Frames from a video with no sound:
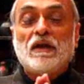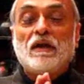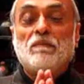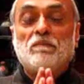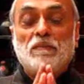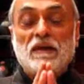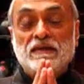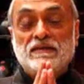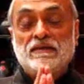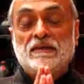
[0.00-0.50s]

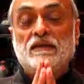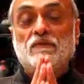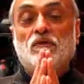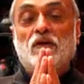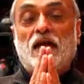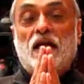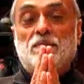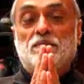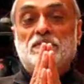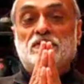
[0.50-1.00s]
Basically what
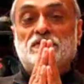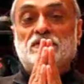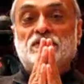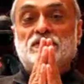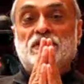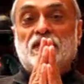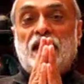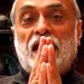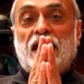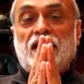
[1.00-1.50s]
happens is
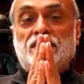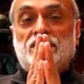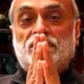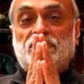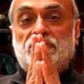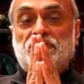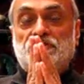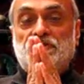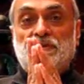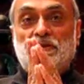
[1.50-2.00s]
that as
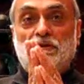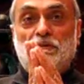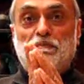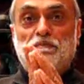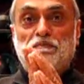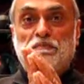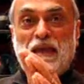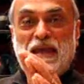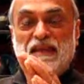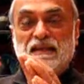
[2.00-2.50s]
the steel
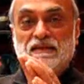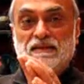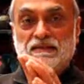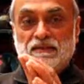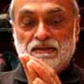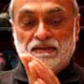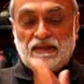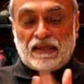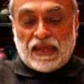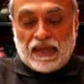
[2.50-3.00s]
bends
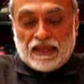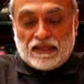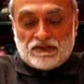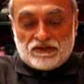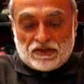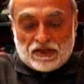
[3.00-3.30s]
at the edge,